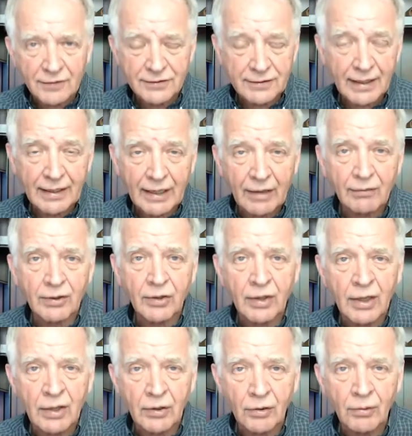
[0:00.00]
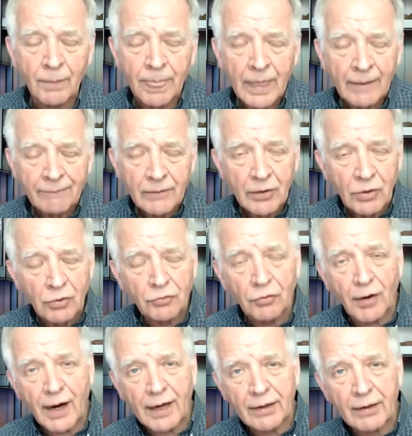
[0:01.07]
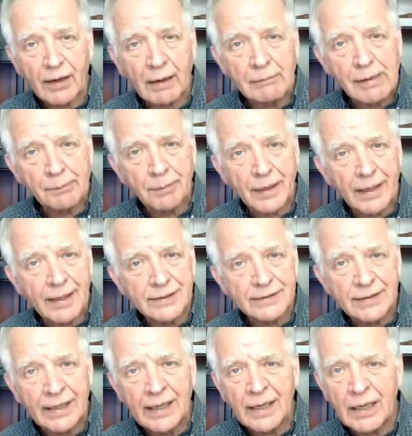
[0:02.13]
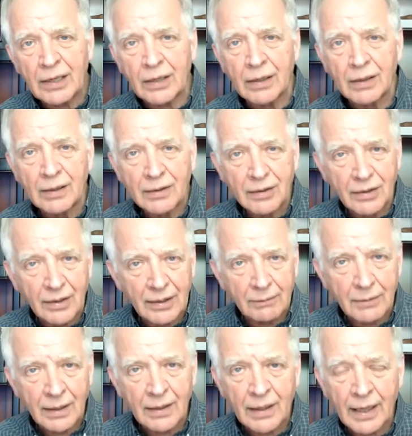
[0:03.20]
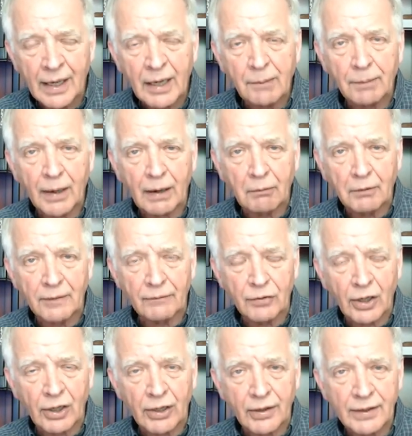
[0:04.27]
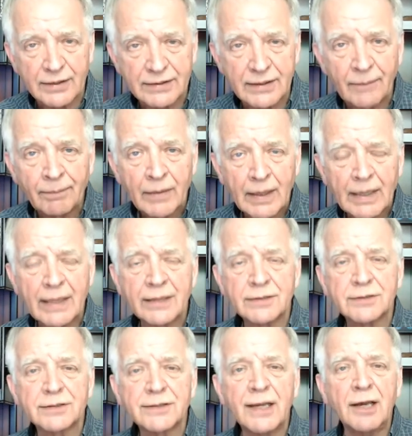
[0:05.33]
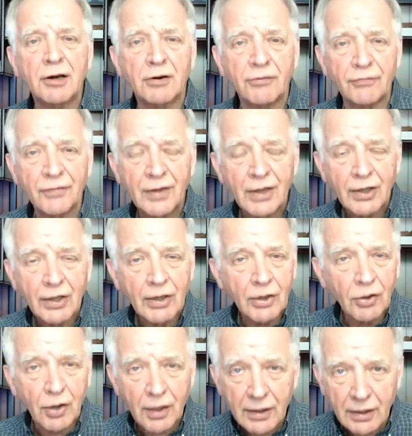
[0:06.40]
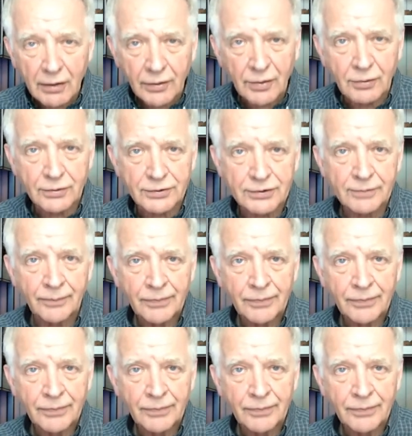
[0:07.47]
And I guarantee you, you try to come up against any demon, any power of darkness in self, you're going to lose.